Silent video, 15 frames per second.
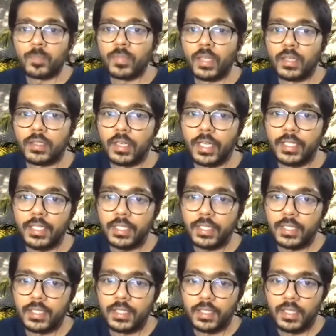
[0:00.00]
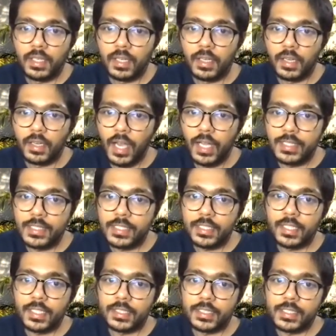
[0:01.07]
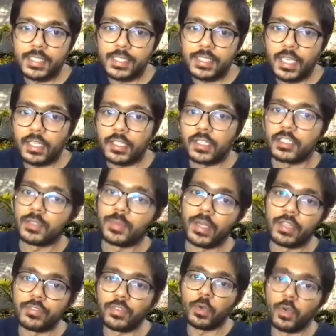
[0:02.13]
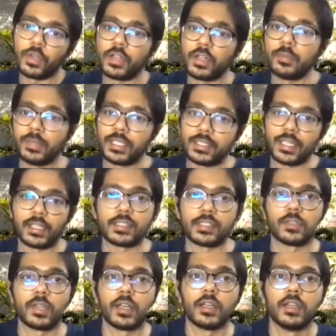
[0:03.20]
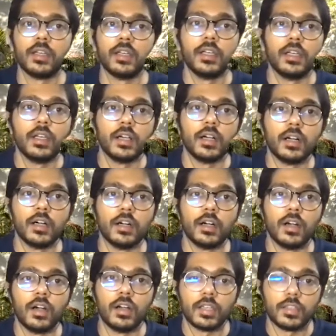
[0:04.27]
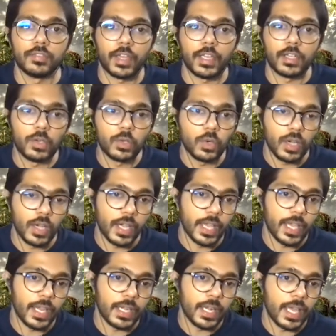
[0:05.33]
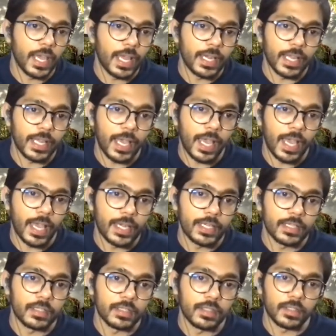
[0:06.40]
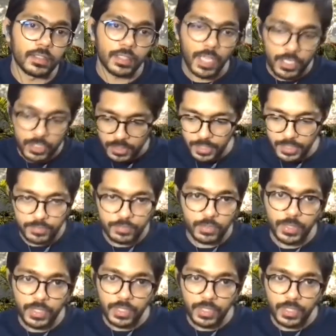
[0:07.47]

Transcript: right, I'll see that this has taken 24 milliseconds to run. If I go ahead and add a cache directive to it,